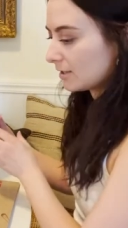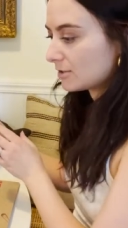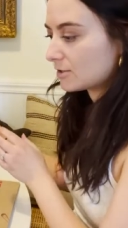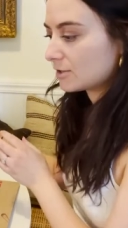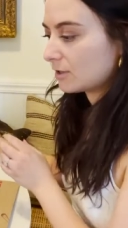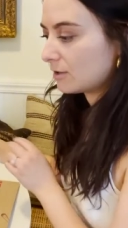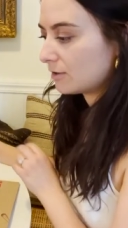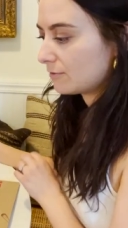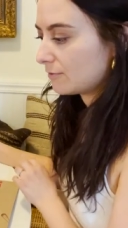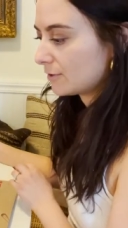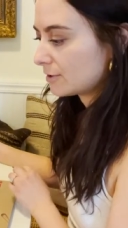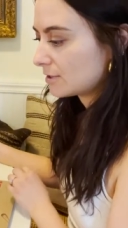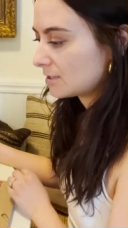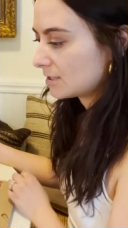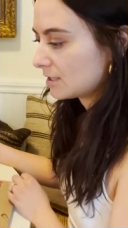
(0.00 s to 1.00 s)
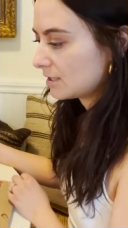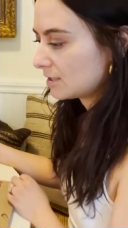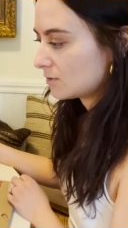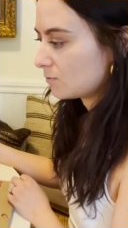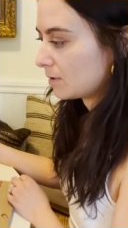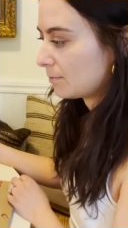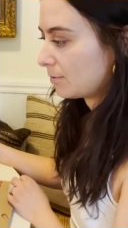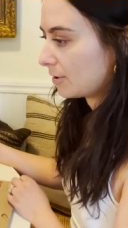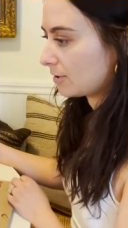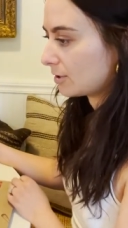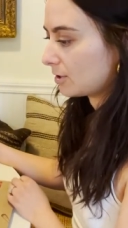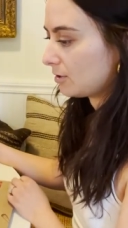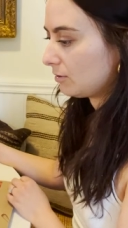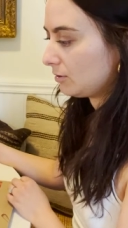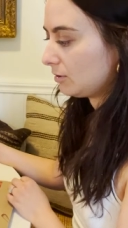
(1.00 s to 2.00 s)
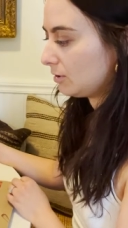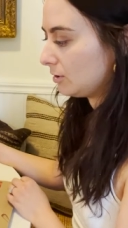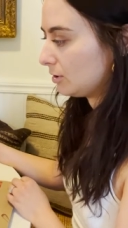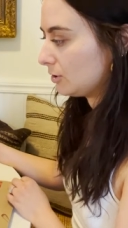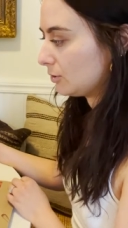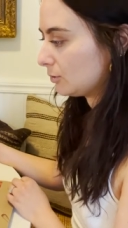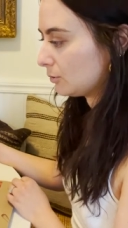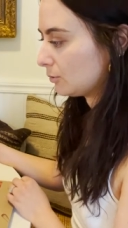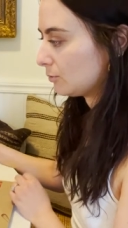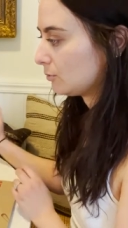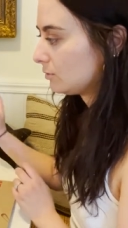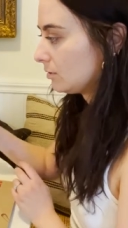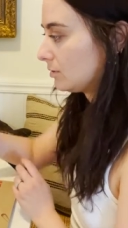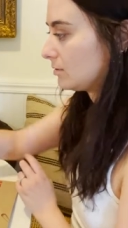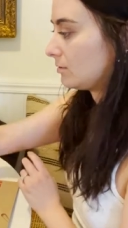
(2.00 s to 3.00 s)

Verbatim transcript: so first is one part glue.